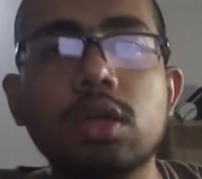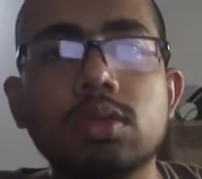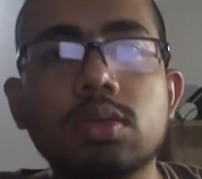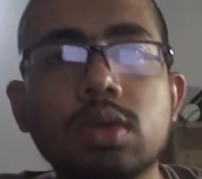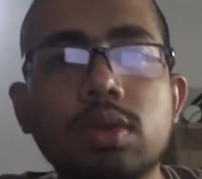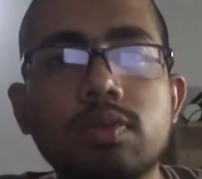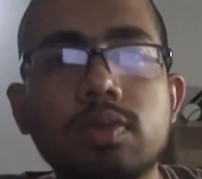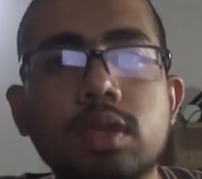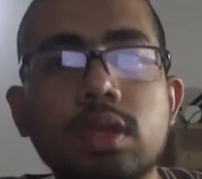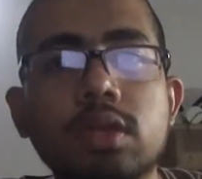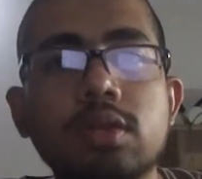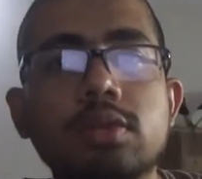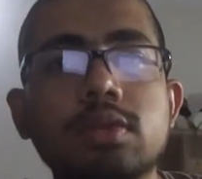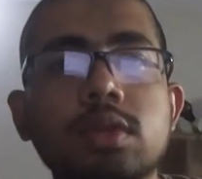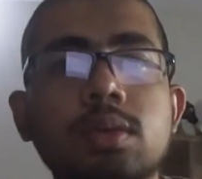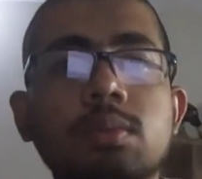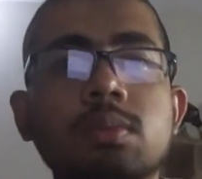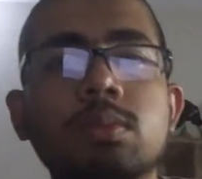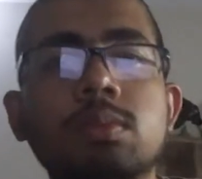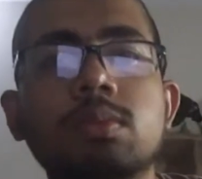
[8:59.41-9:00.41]
So if there is
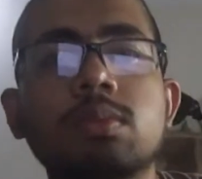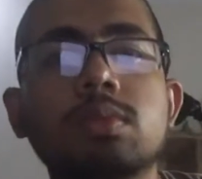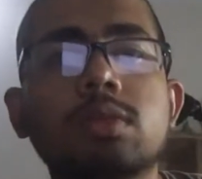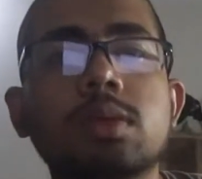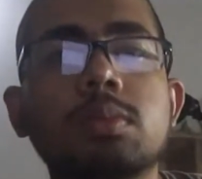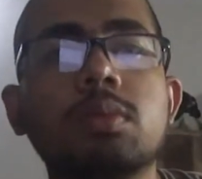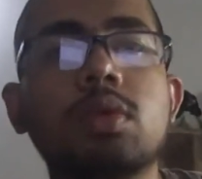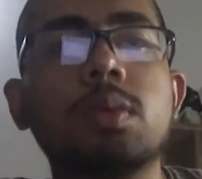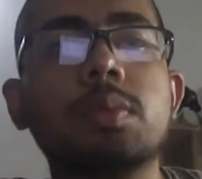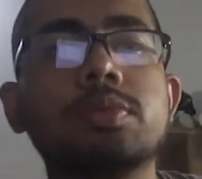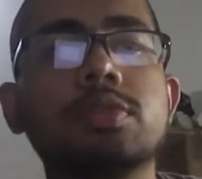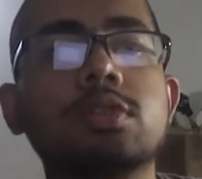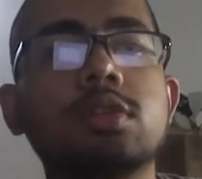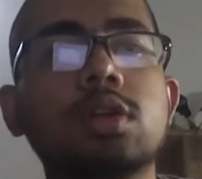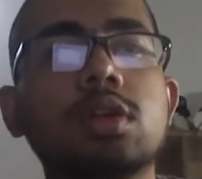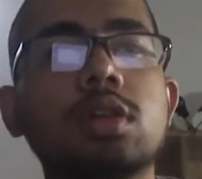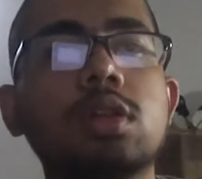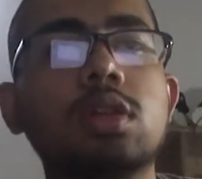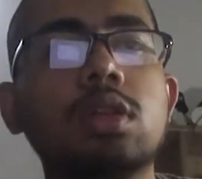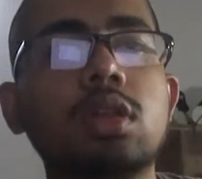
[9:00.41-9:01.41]
some
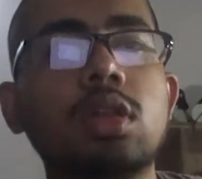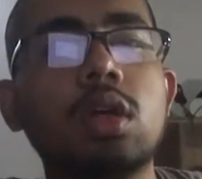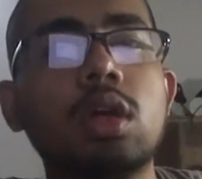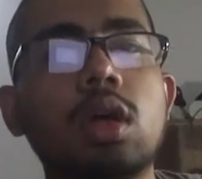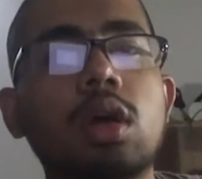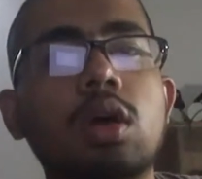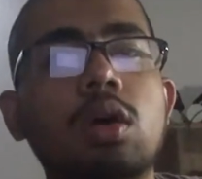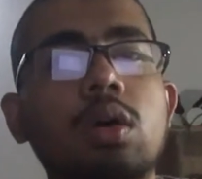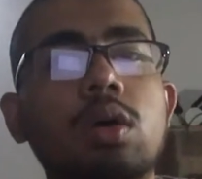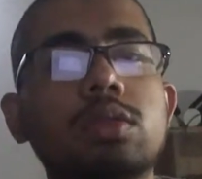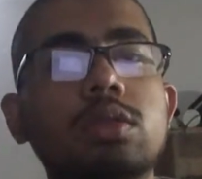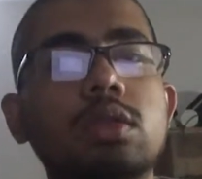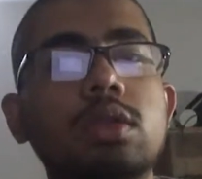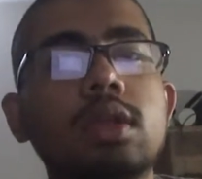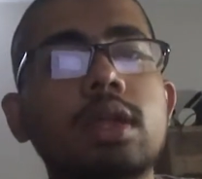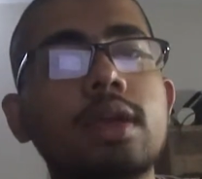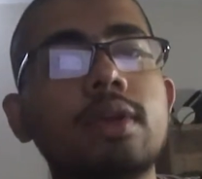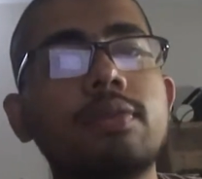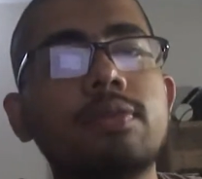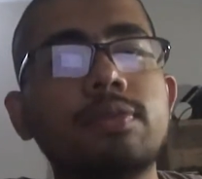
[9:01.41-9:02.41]
obstacle on the
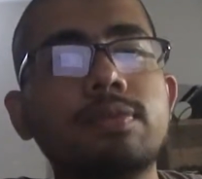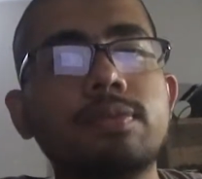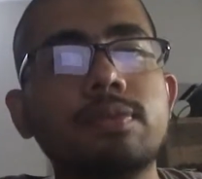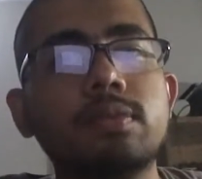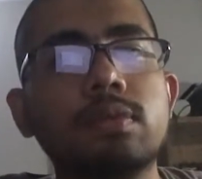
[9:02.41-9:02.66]
left,